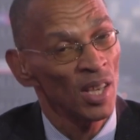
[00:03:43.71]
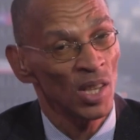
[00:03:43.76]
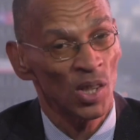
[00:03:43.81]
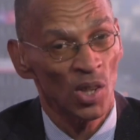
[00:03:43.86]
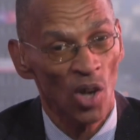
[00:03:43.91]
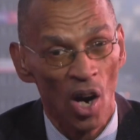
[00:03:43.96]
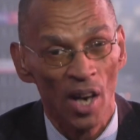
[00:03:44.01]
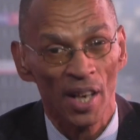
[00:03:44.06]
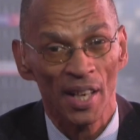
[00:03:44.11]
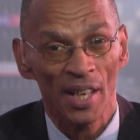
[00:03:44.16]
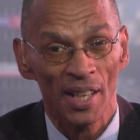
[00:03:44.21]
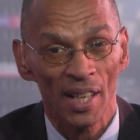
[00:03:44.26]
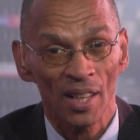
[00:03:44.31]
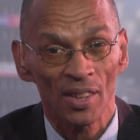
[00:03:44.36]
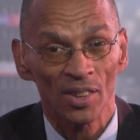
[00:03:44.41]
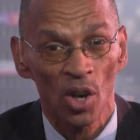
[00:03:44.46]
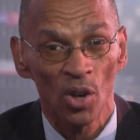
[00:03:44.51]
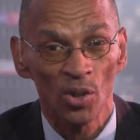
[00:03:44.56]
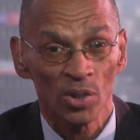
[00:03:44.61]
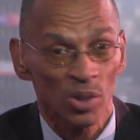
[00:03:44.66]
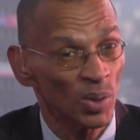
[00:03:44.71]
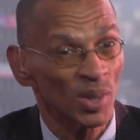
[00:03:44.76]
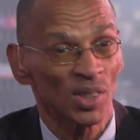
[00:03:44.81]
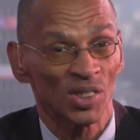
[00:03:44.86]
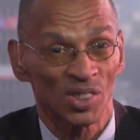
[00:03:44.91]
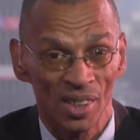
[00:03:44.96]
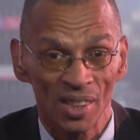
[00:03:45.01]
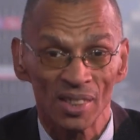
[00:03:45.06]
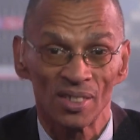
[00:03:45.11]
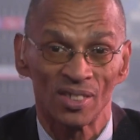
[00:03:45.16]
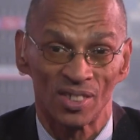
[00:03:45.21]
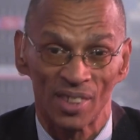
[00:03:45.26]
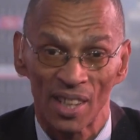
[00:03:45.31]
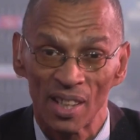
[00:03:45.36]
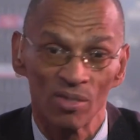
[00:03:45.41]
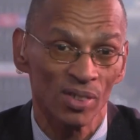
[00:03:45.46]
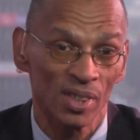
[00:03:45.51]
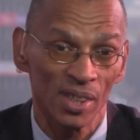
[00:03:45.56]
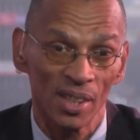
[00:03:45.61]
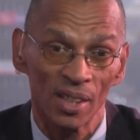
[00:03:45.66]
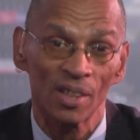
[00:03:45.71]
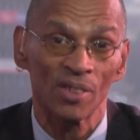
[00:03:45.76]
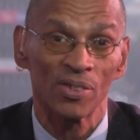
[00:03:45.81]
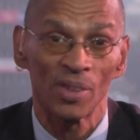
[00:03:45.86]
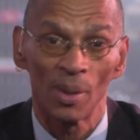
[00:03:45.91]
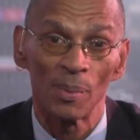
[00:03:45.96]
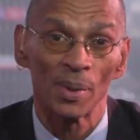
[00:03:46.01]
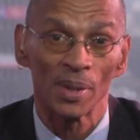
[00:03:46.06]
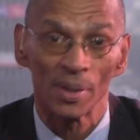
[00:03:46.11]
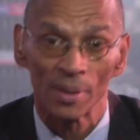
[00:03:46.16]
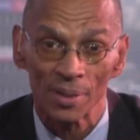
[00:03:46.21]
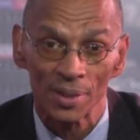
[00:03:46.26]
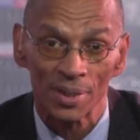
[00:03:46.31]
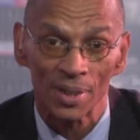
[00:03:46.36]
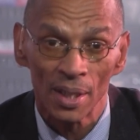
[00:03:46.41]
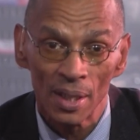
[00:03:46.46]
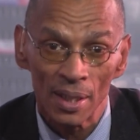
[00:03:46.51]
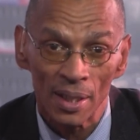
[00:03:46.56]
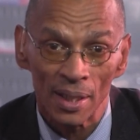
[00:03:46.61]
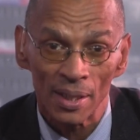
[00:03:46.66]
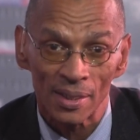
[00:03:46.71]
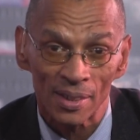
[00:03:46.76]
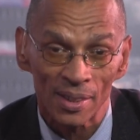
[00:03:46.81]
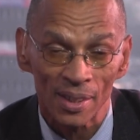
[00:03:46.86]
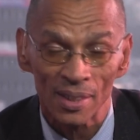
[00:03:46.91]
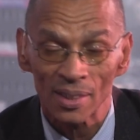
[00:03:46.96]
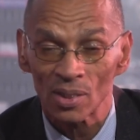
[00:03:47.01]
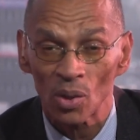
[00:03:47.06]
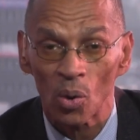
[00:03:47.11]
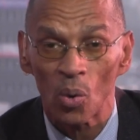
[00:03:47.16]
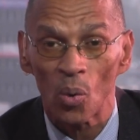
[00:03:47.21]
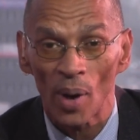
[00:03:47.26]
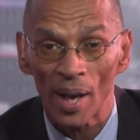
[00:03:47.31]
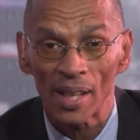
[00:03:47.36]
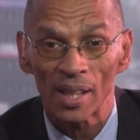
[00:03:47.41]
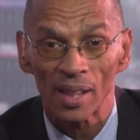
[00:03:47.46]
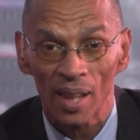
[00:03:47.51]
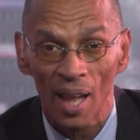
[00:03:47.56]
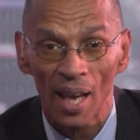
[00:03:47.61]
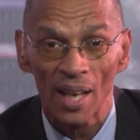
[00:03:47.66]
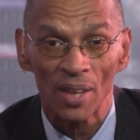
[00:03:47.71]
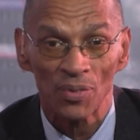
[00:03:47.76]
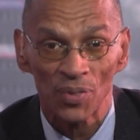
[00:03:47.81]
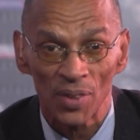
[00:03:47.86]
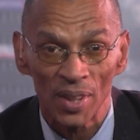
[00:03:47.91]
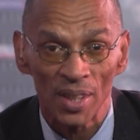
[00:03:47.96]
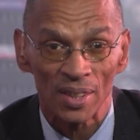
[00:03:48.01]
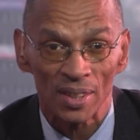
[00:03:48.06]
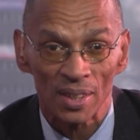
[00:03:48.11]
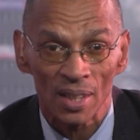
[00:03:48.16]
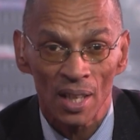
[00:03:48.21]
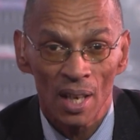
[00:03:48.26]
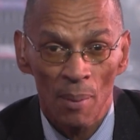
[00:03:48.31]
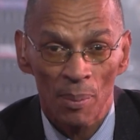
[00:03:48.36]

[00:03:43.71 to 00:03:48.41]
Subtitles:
You are going to get those who are just generally criminals. It's just the way life is.